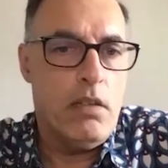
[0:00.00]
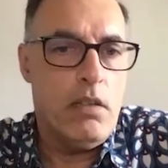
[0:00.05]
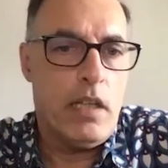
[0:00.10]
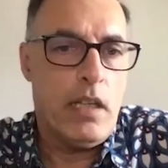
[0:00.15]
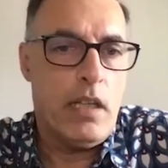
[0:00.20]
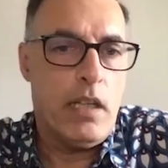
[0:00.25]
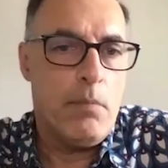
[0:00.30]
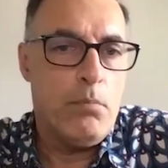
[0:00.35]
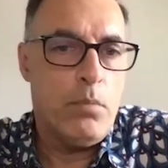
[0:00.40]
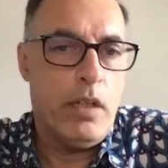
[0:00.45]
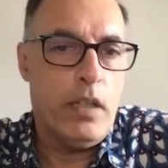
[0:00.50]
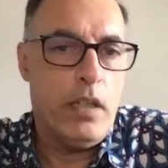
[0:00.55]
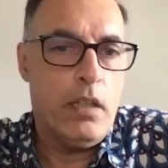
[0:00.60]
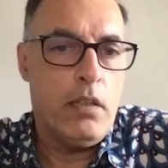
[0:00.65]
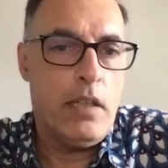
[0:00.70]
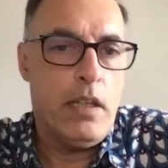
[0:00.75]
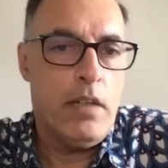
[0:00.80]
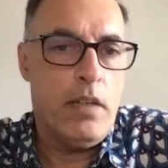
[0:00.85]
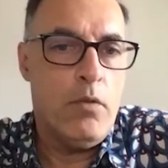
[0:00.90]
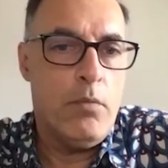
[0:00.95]
Like I'm kind
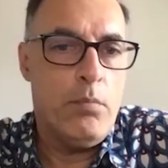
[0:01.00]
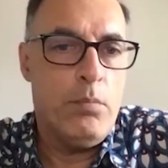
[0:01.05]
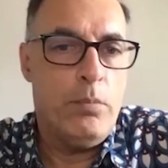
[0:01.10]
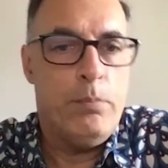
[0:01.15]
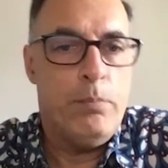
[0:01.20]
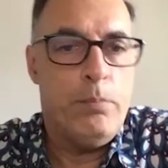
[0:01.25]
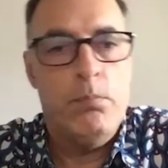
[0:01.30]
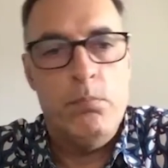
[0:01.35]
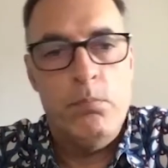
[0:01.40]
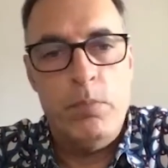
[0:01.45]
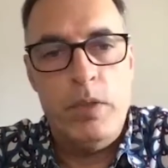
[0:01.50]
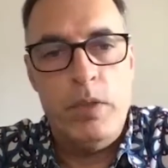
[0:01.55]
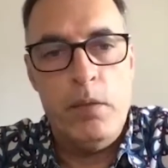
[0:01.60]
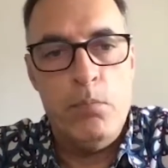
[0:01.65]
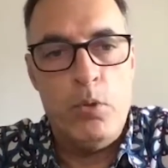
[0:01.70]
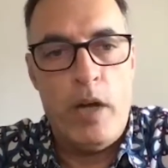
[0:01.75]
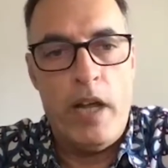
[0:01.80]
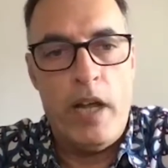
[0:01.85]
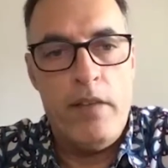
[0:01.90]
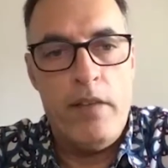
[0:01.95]
of a pretty
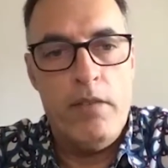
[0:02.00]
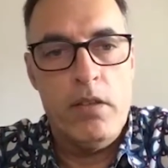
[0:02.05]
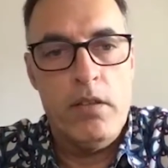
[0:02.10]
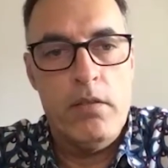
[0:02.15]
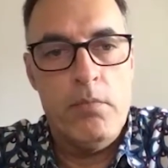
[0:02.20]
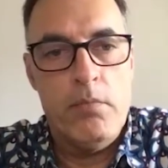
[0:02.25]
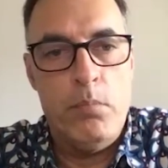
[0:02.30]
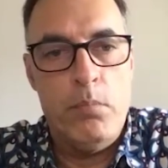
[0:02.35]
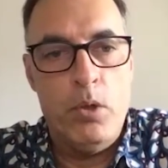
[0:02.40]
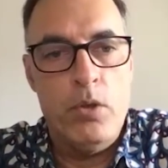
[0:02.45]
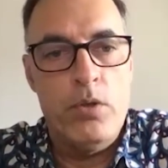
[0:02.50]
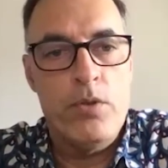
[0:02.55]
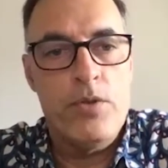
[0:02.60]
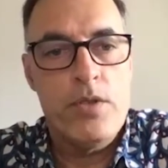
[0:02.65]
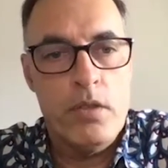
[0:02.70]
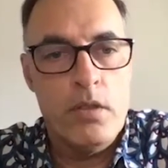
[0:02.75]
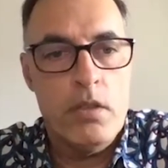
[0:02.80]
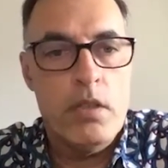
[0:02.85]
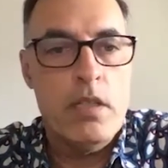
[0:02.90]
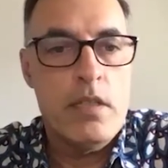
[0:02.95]
private
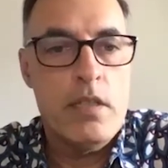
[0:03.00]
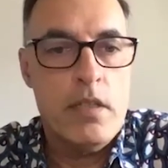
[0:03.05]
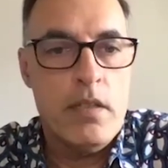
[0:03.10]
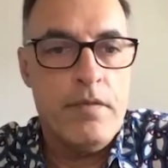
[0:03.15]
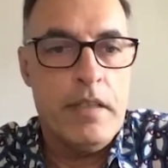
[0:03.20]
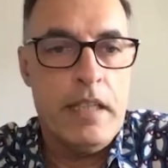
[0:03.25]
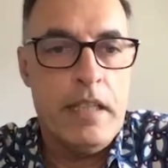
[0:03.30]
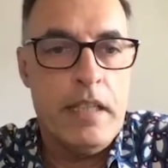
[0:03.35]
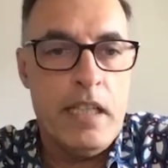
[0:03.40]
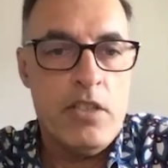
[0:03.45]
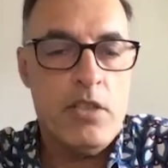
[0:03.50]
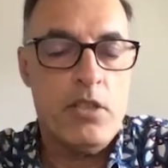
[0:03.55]
person and stuff like that.